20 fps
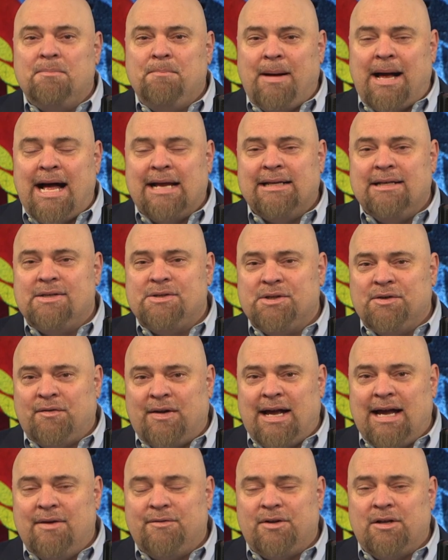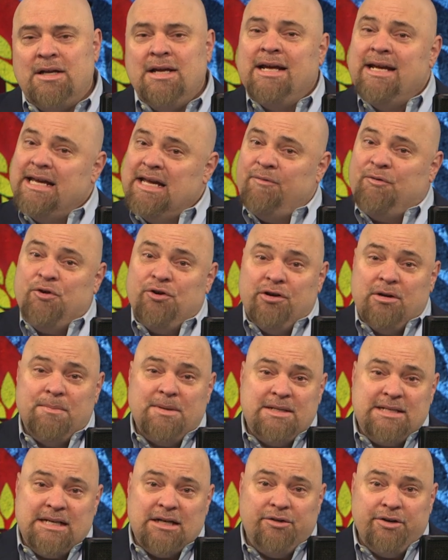body survival. If you're a
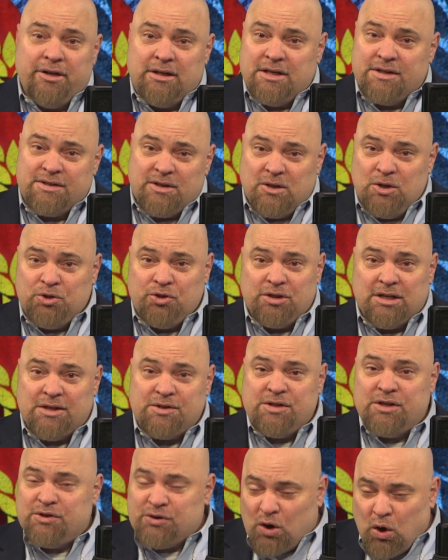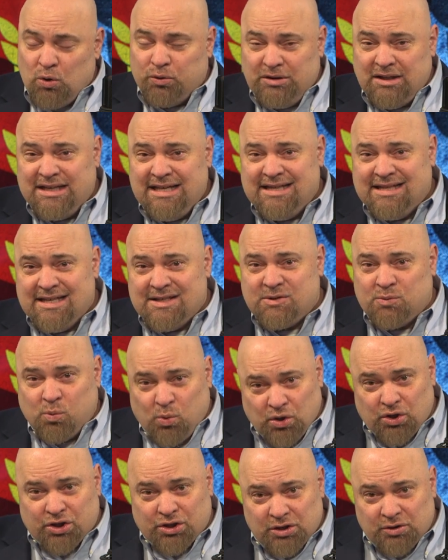materialist socialist, there's only this
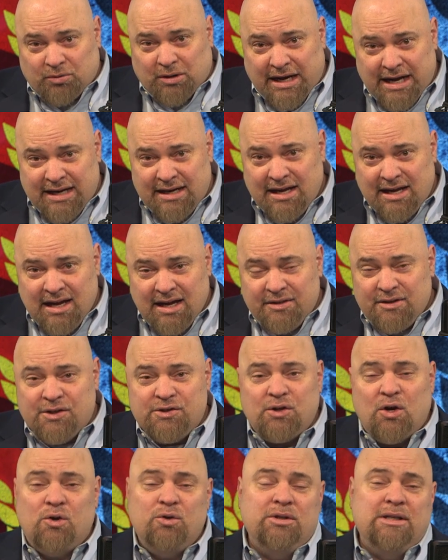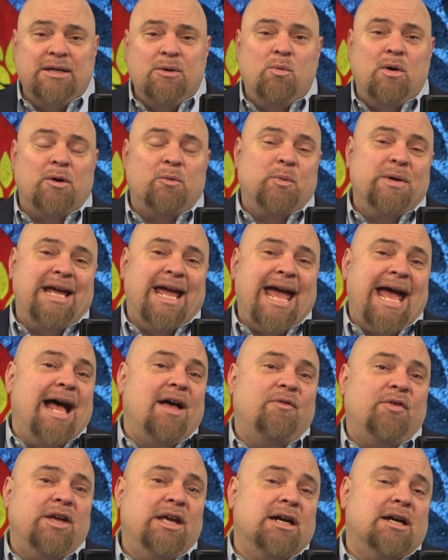world, right? There's only what we
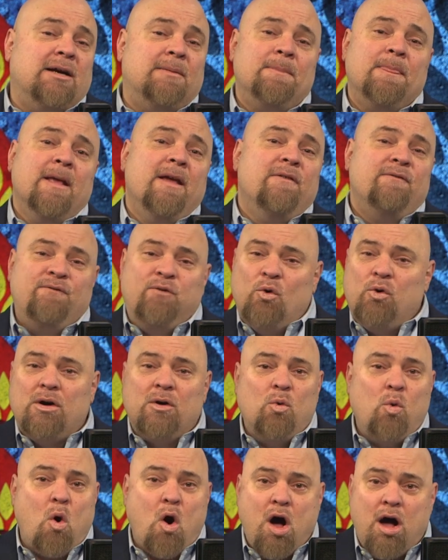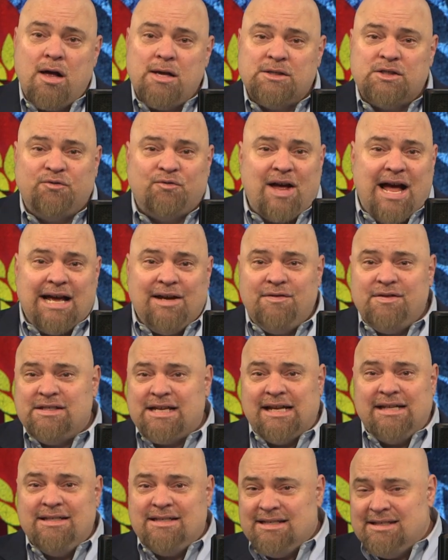have here four walls, five
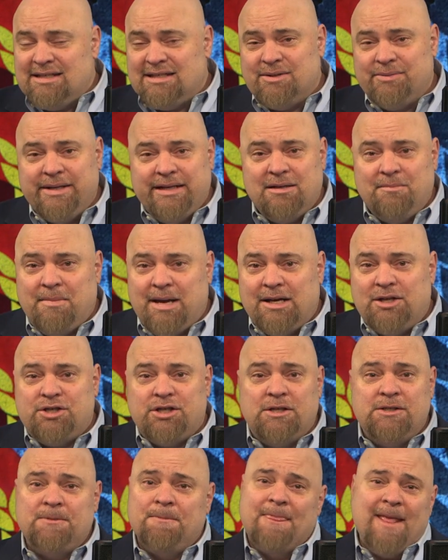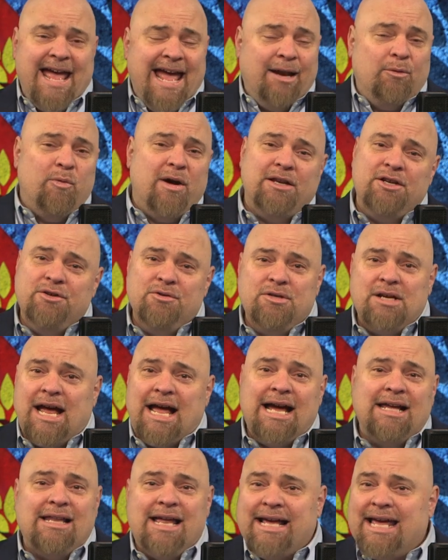senses, three dimensions. And when you
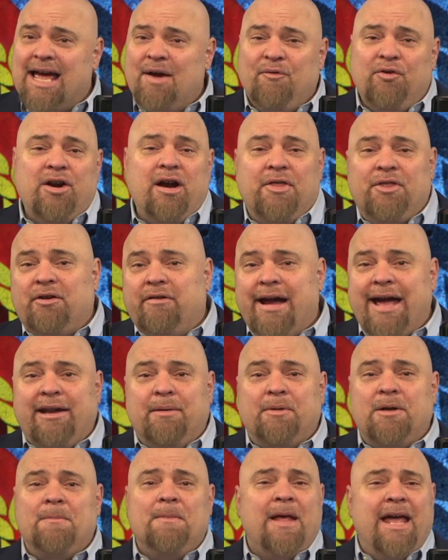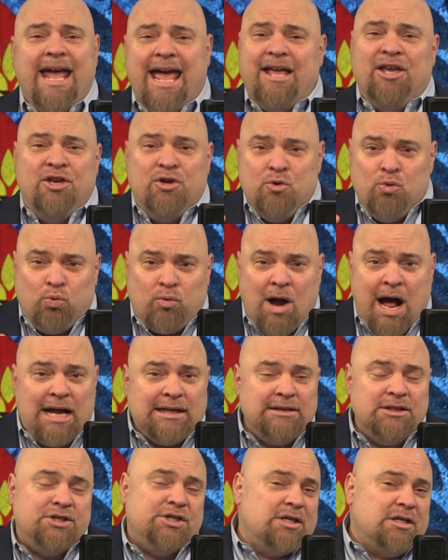die, like every other animal, you
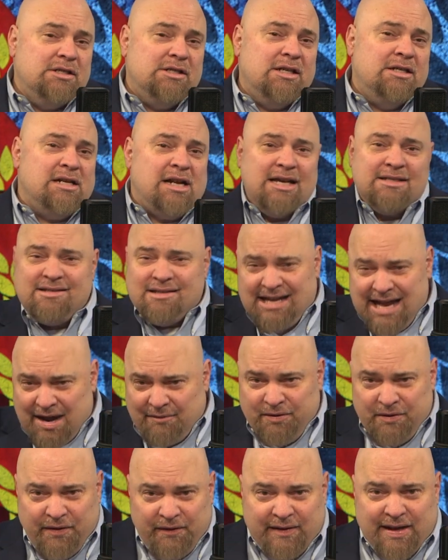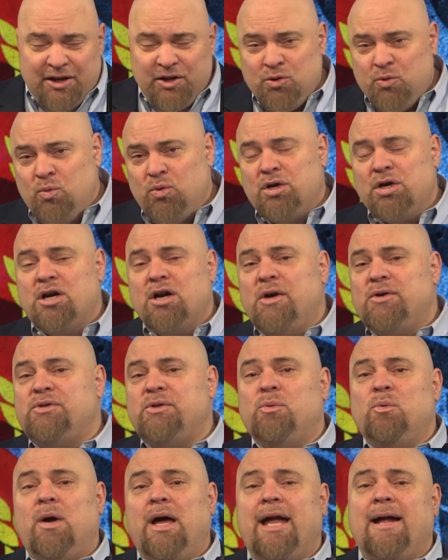rot and turn to dust, and everything that you were goes
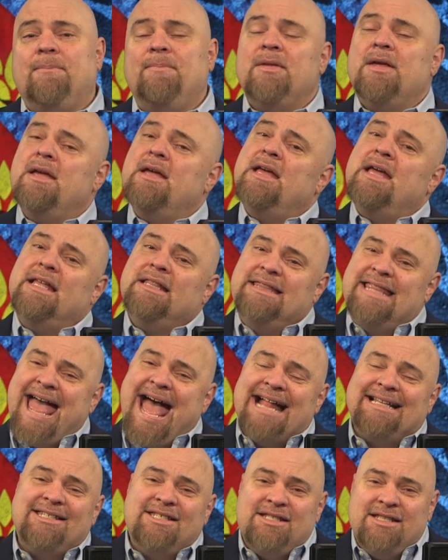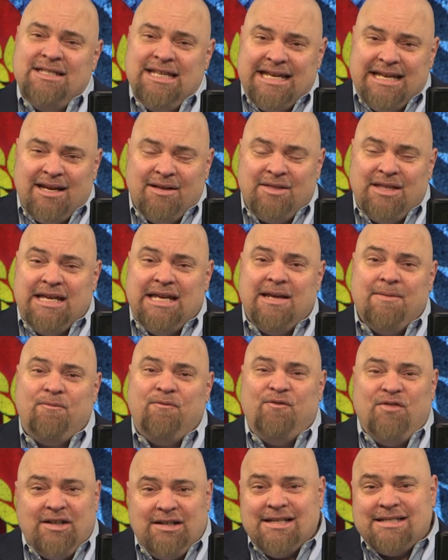away. That's the, the
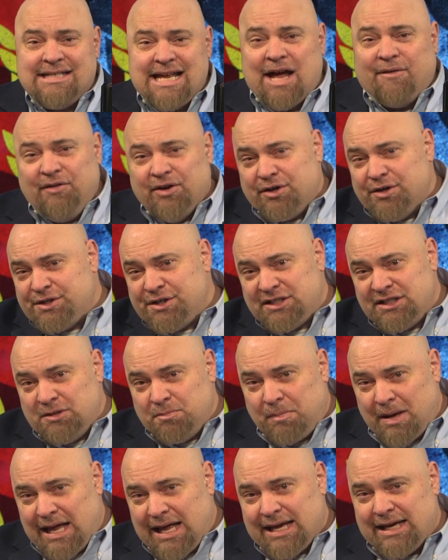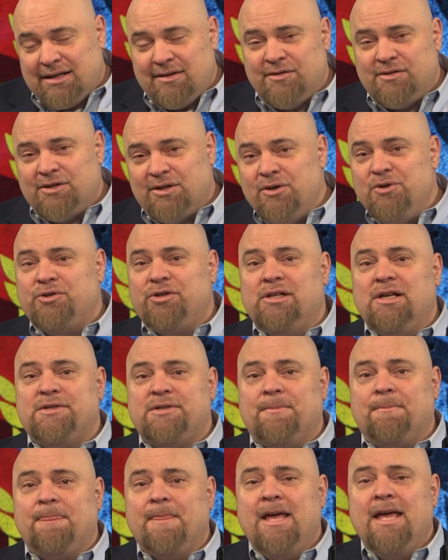philosophical spine of socialism.